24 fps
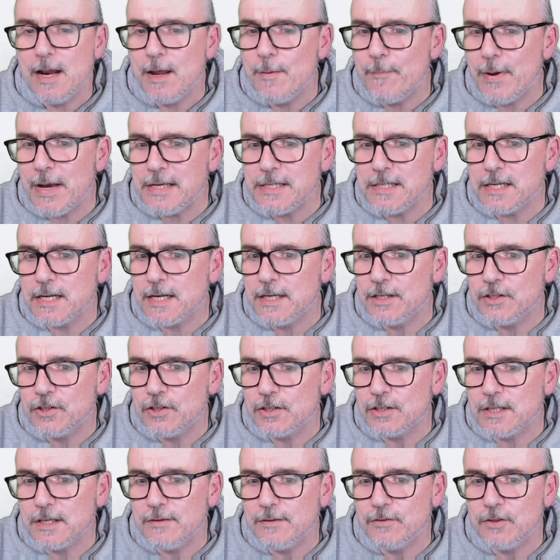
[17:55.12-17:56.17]
It basically
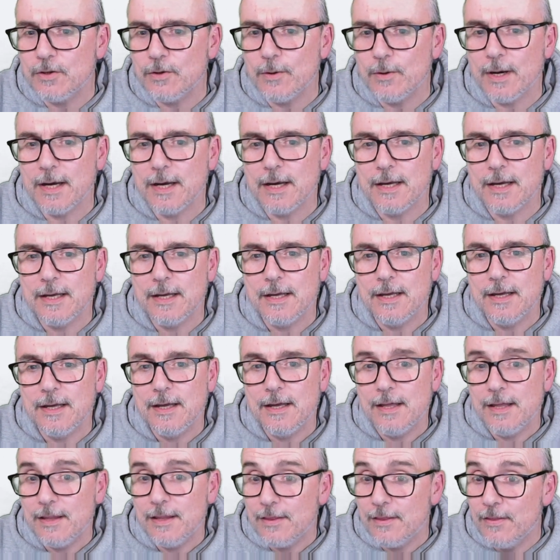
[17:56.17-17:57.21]
just gives you
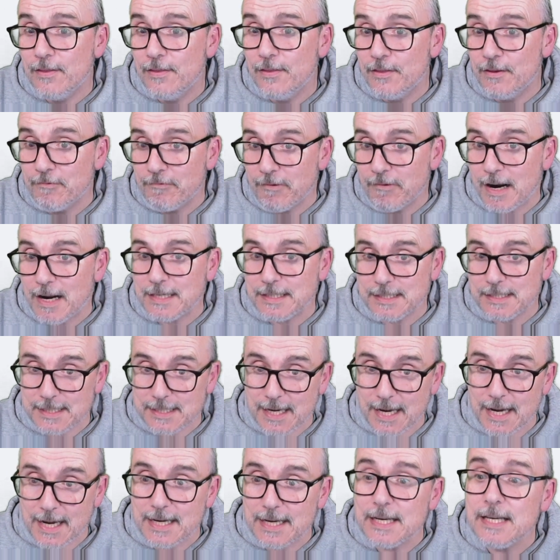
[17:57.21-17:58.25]
the right
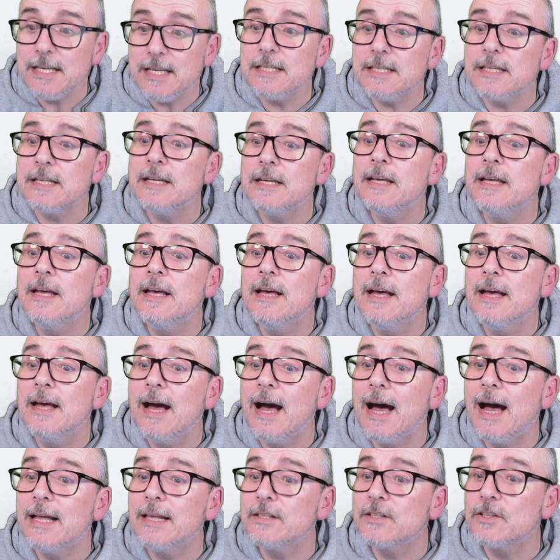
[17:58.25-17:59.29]
size
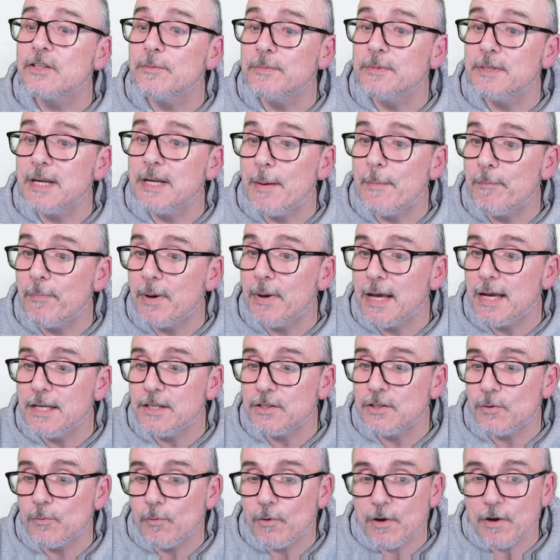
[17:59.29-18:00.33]
and some templates
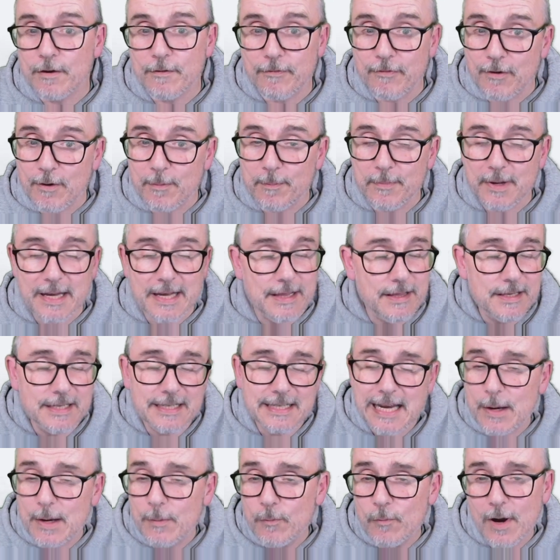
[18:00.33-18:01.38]
to work from, in the
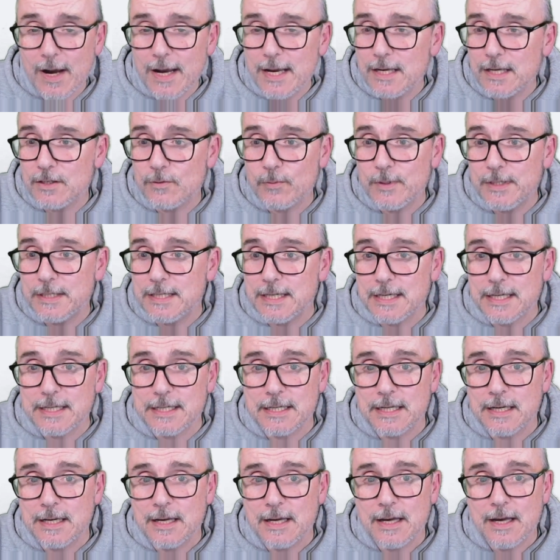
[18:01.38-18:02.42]
same way as we did
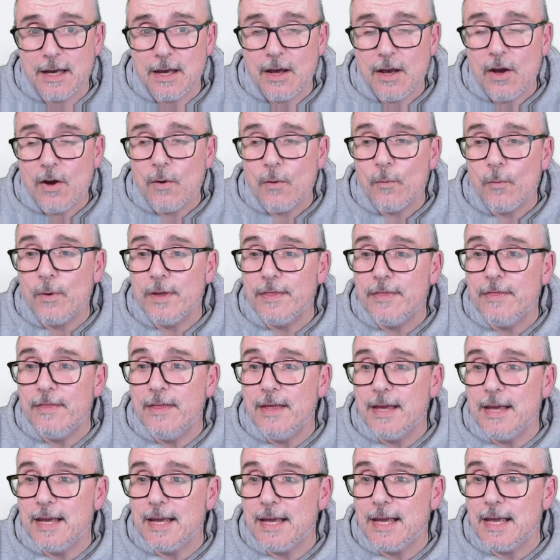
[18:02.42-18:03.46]
with
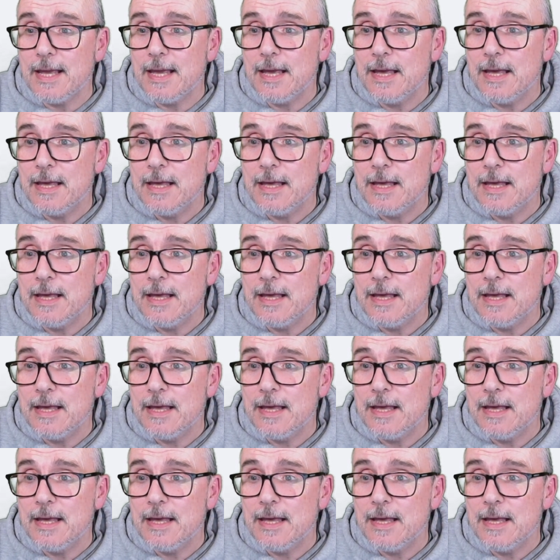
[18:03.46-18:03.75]
the